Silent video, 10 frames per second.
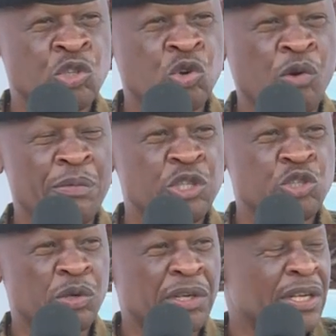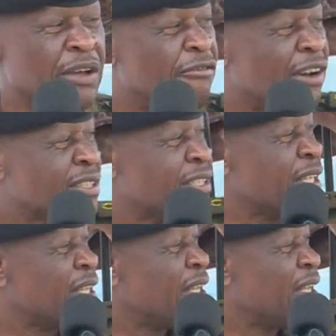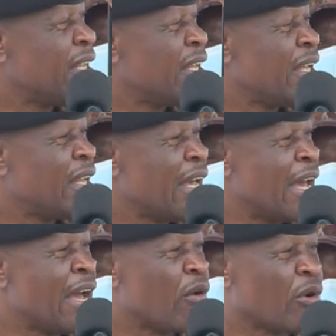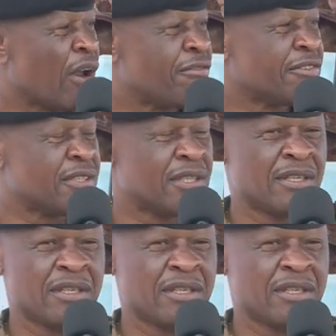you commissioned the first aircraft,